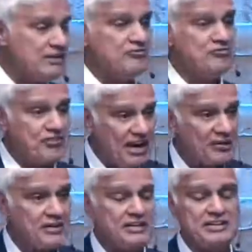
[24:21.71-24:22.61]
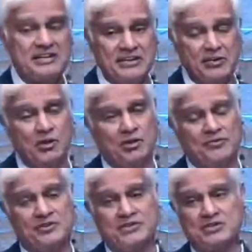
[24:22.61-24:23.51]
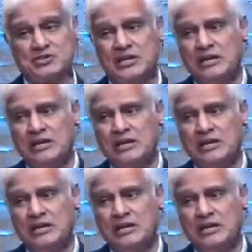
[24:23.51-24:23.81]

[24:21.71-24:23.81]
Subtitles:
varied in all of these.